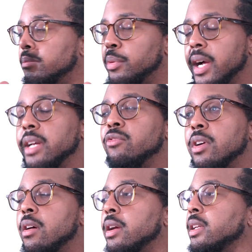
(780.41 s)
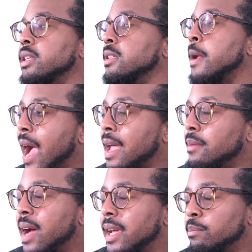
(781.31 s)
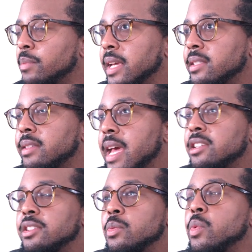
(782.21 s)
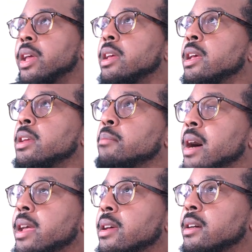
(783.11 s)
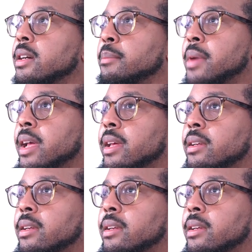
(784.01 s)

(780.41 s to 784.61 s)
But regardless, I stashed it away in my